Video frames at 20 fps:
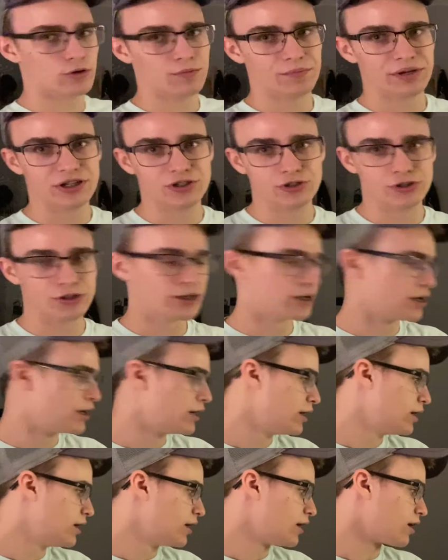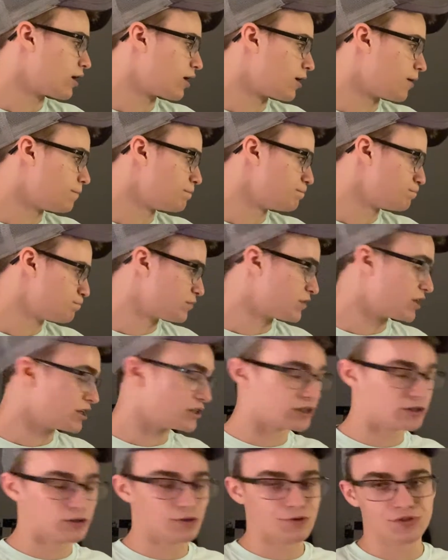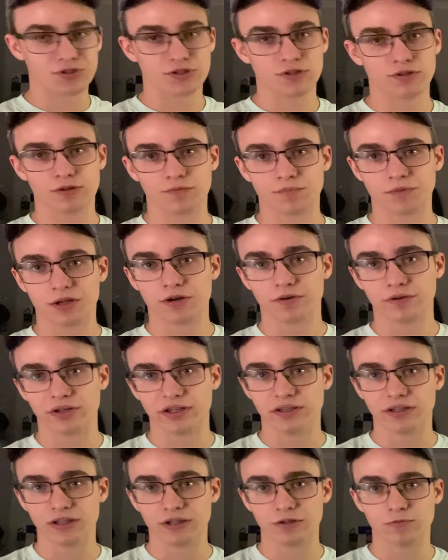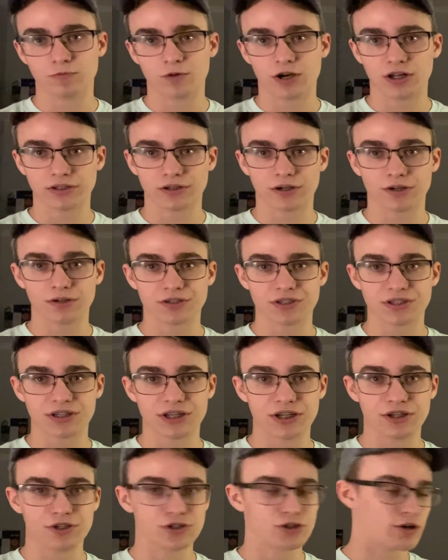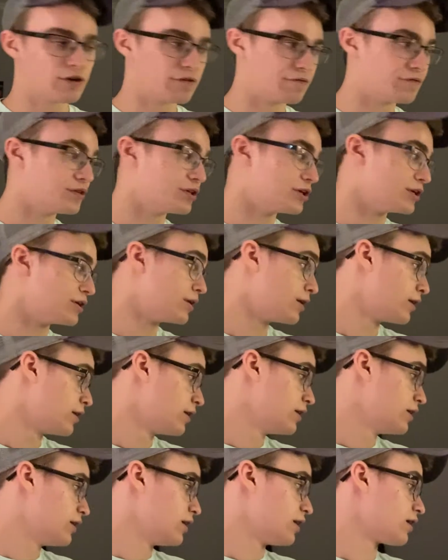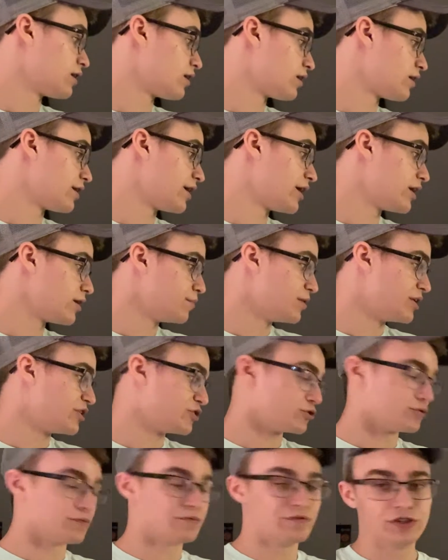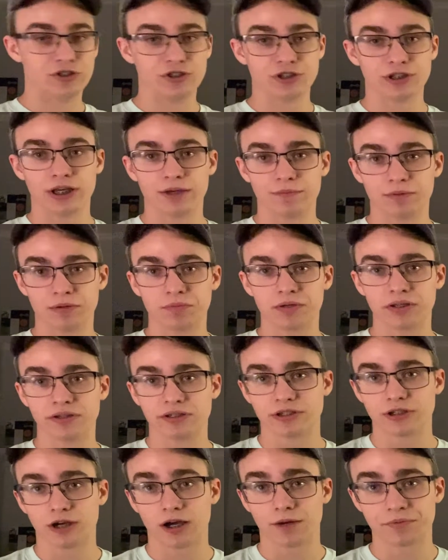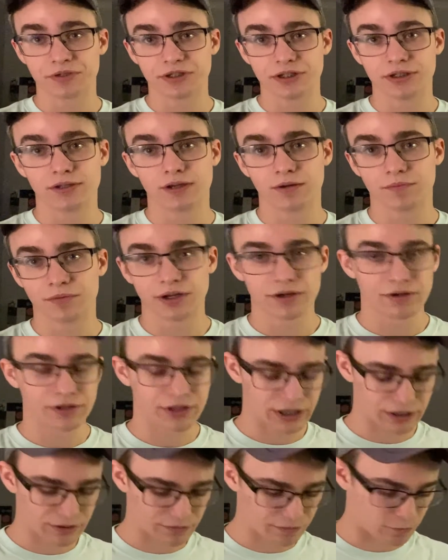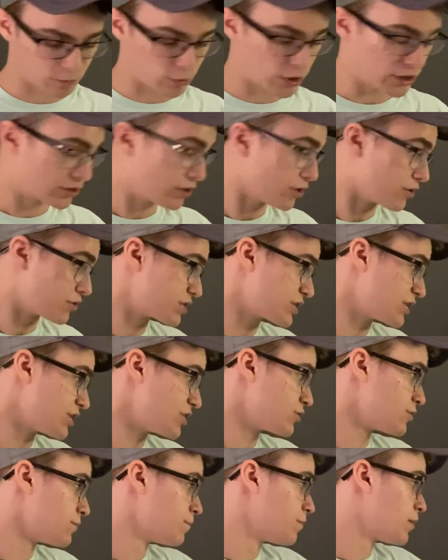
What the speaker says: Major. They did lose to them, though, in the wildcard stage of the Anna Major, VG Gaming being the top seed coming out of that wildcard stage.